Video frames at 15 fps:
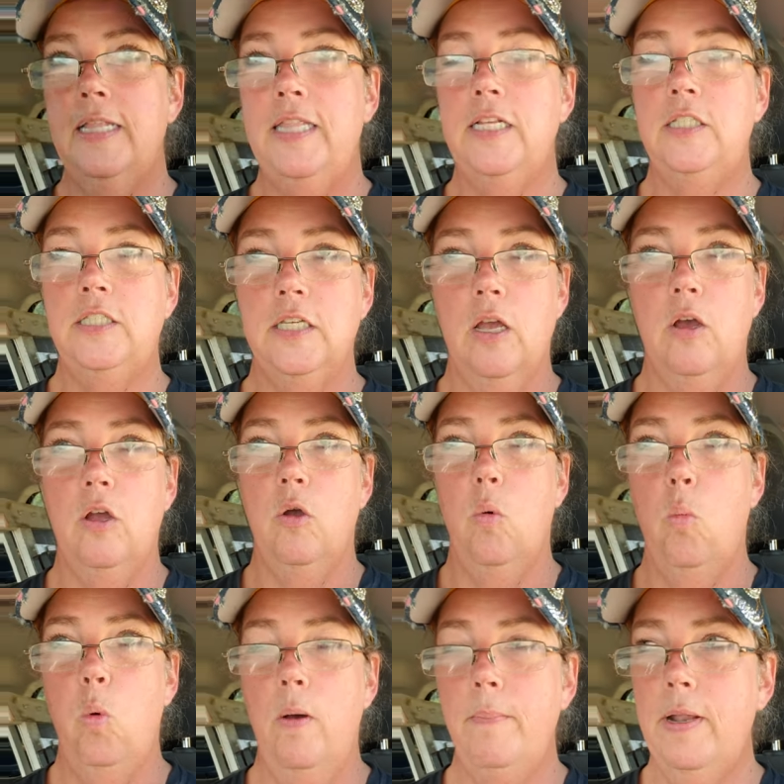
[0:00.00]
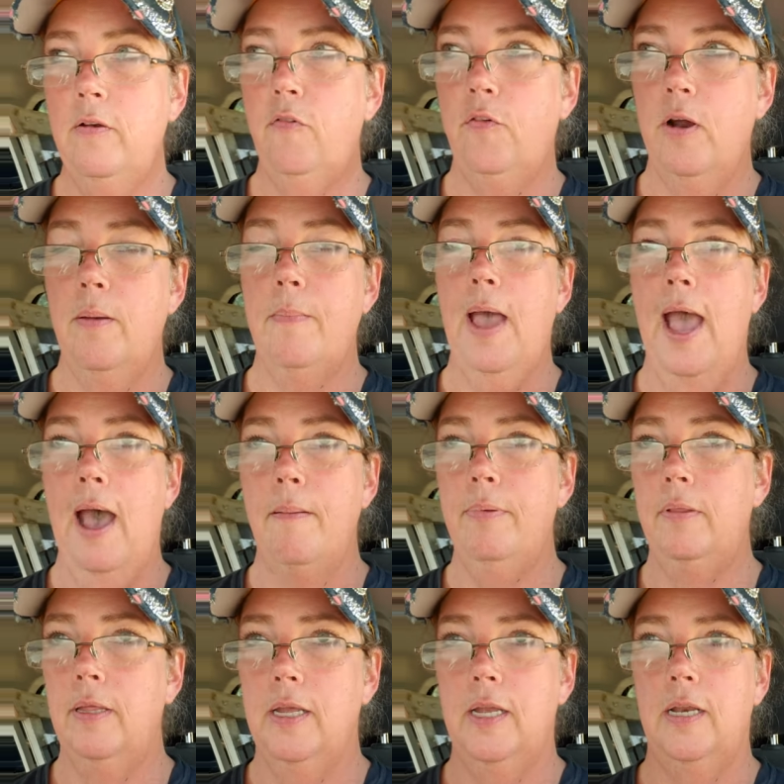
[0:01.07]
this woman from
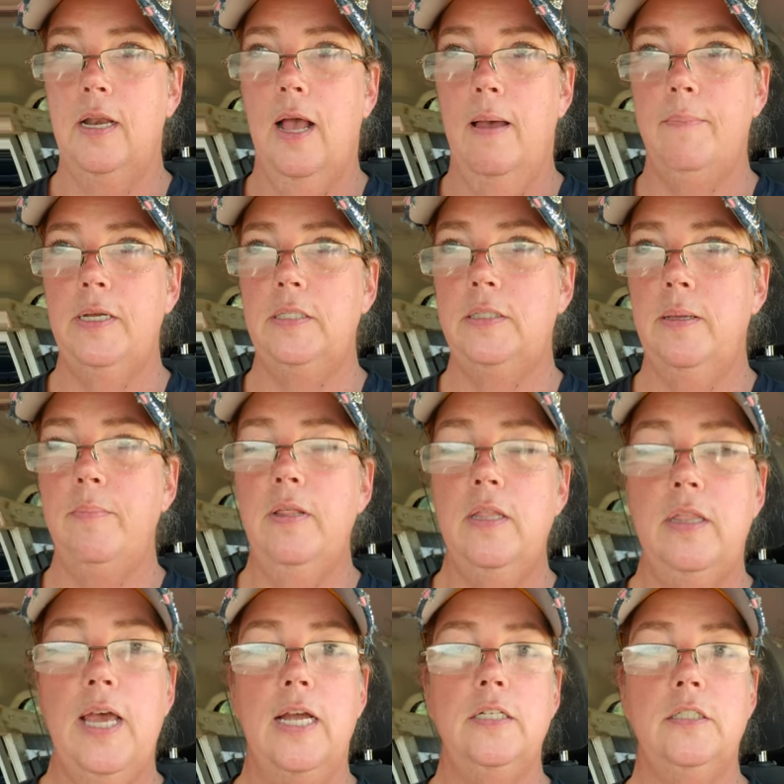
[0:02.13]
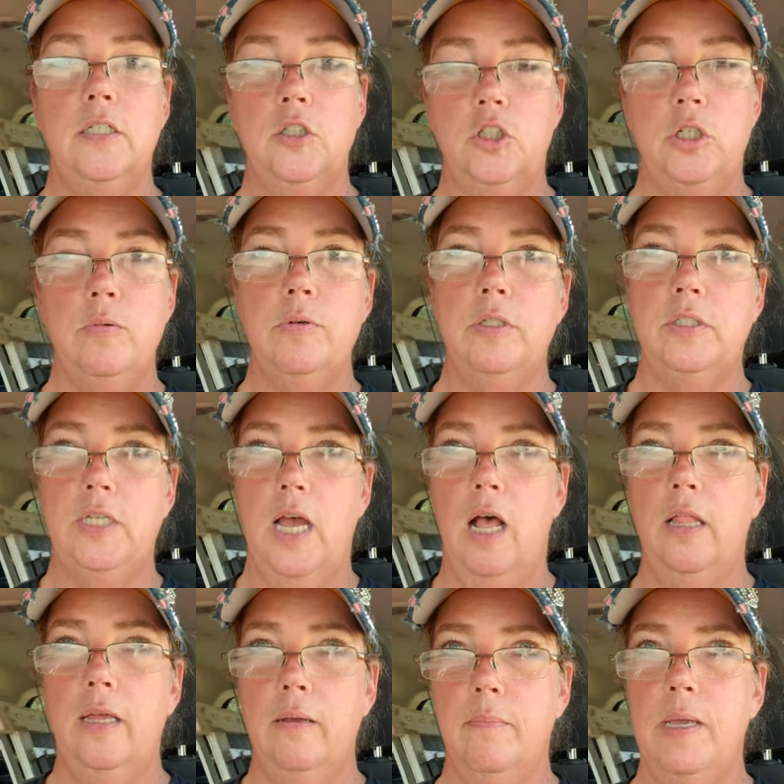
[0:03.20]
abilene i mean some of the things that she was
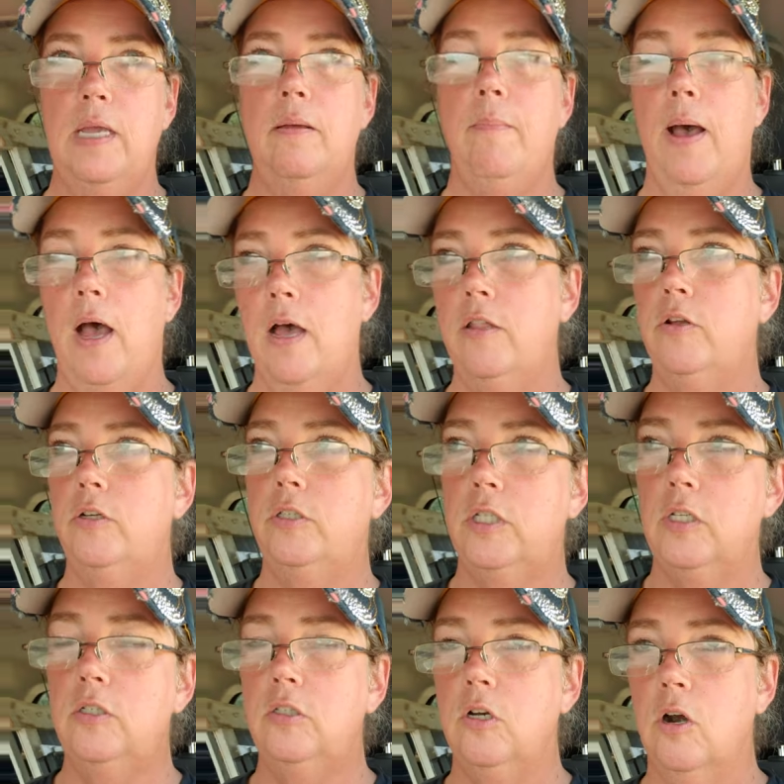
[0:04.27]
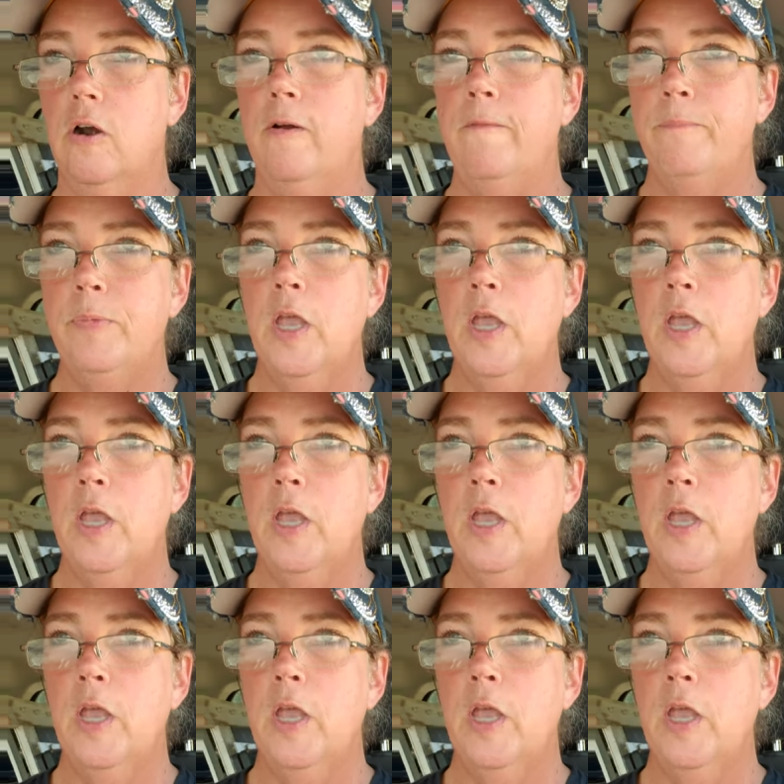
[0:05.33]
telling me and my other sister